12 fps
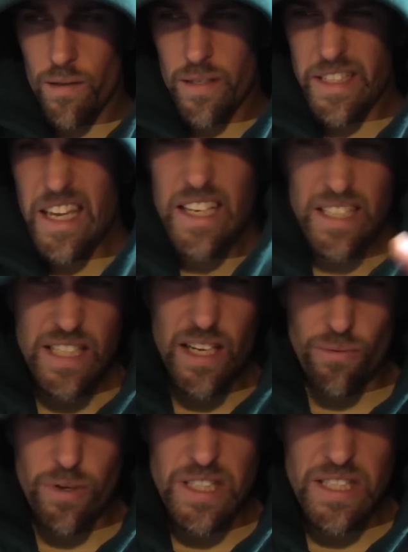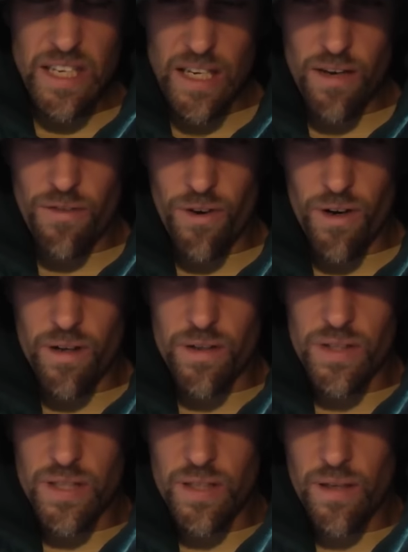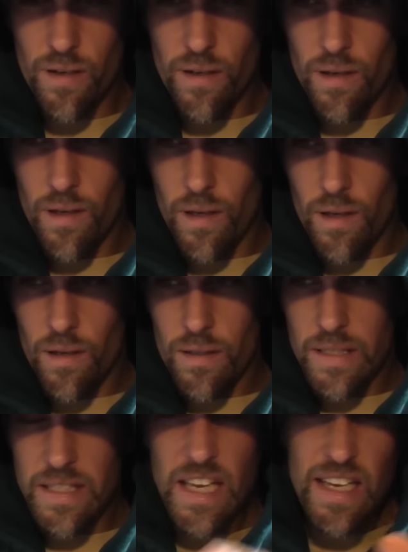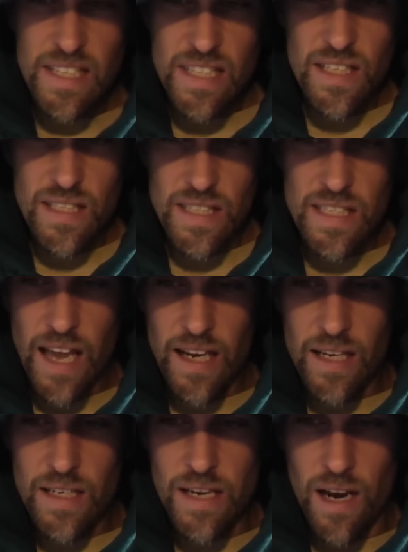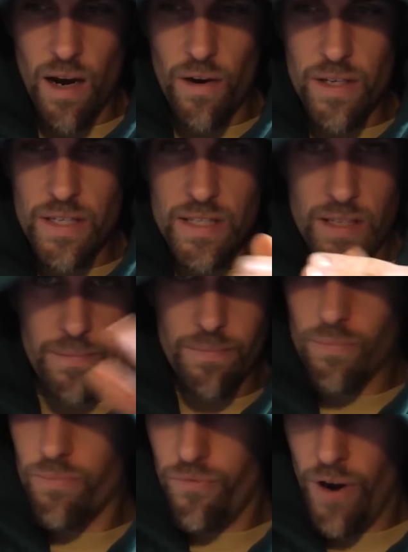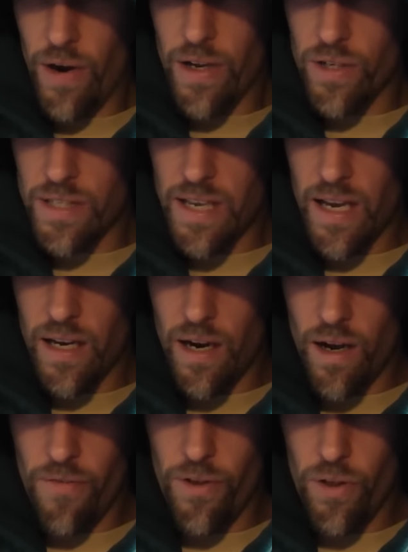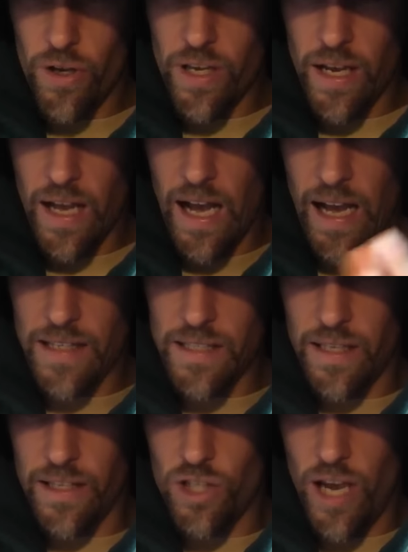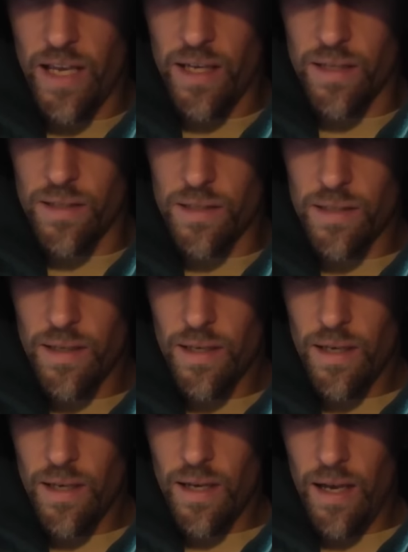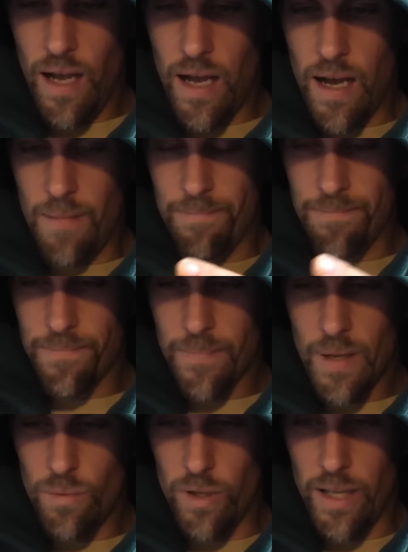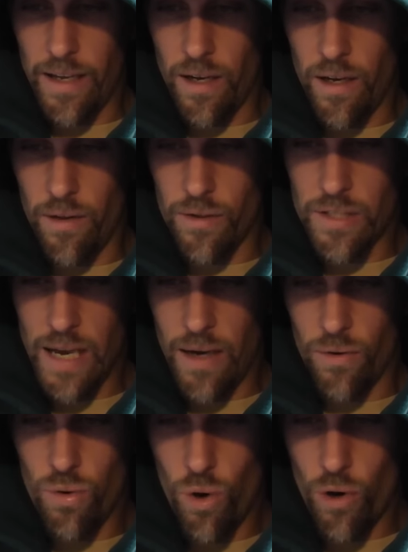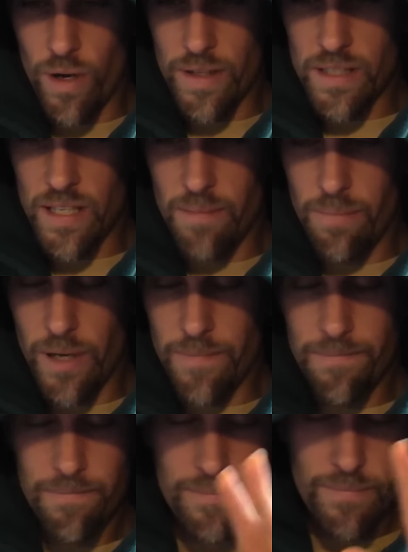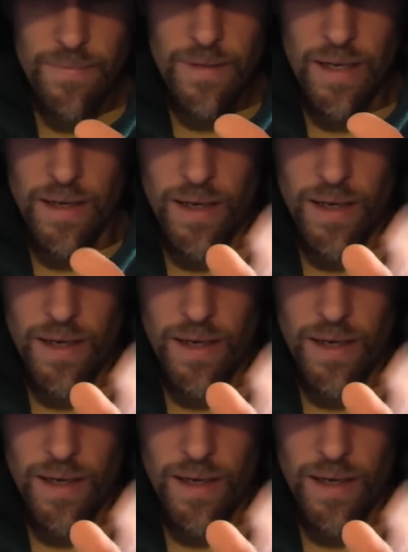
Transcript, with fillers: decent receivers, decent secondary, very good secondary if you look at guys like Jenkins. Um, would like another solid corner on this team, but I